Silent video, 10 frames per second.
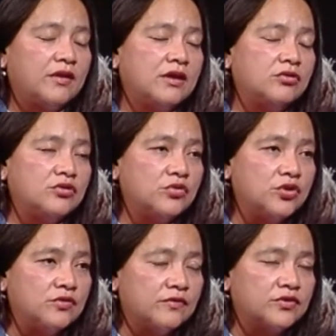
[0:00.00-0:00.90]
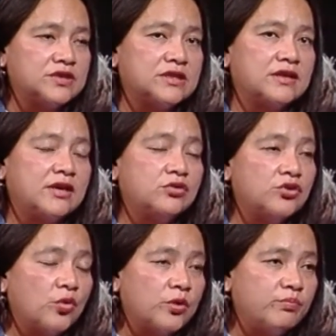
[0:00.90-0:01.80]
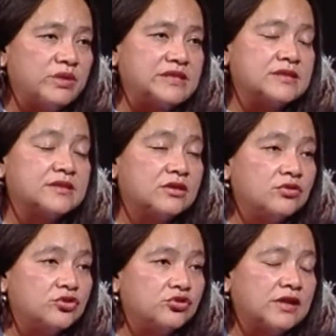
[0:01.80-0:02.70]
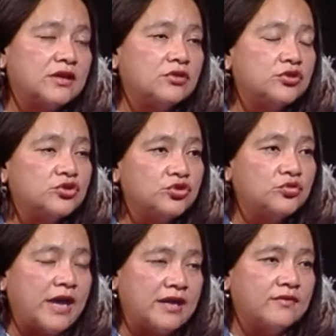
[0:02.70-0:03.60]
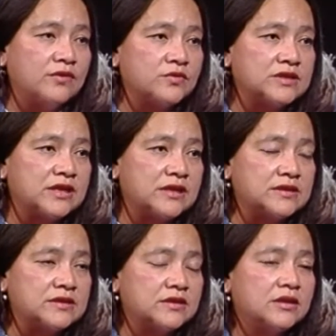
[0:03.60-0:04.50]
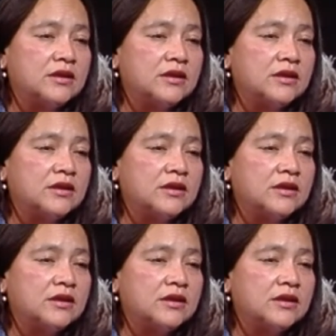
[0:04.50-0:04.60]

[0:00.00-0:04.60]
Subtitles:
they couldn't go to university, they couldn't own a business, they couldn't drink, they couldn't do any of those things.